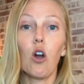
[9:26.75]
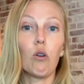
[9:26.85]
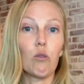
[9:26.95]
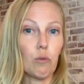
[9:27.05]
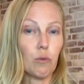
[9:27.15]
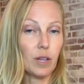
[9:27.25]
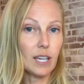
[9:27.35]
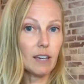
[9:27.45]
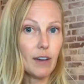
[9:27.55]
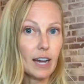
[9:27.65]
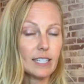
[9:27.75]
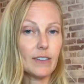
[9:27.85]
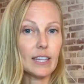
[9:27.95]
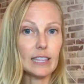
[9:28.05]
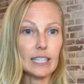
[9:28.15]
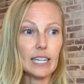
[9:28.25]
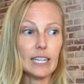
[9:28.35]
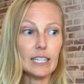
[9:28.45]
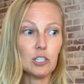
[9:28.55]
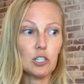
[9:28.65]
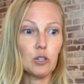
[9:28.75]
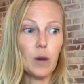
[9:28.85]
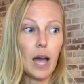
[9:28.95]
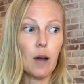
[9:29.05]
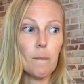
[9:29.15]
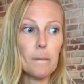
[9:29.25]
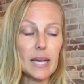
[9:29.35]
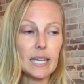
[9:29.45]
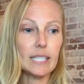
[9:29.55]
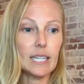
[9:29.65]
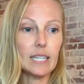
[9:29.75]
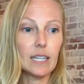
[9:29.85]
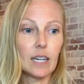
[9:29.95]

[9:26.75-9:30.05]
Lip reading: really effective, and leading to amazing